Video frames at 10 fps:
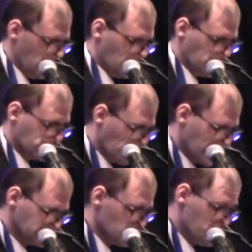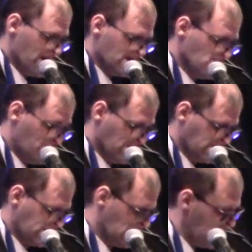Despite the
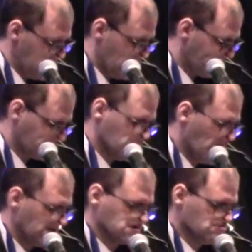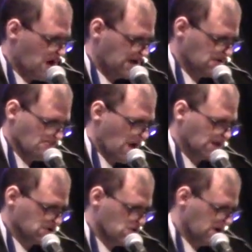challenges I have to battle while,
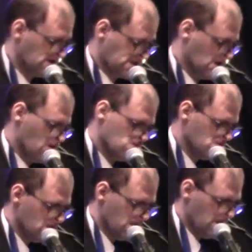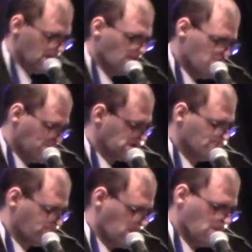while doing so, which
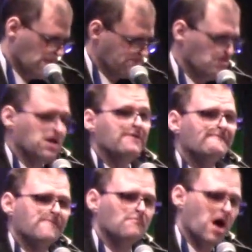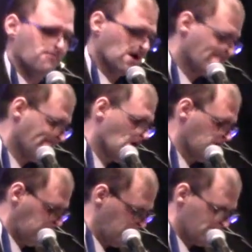doesn't prevent me from having
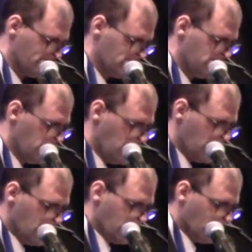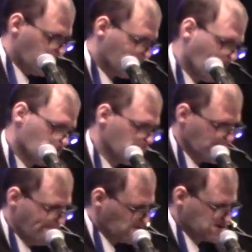fun.
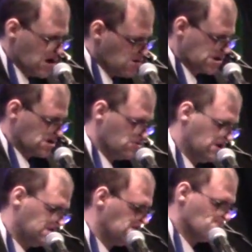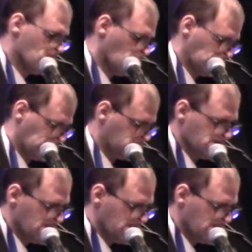Performing for those who need it most,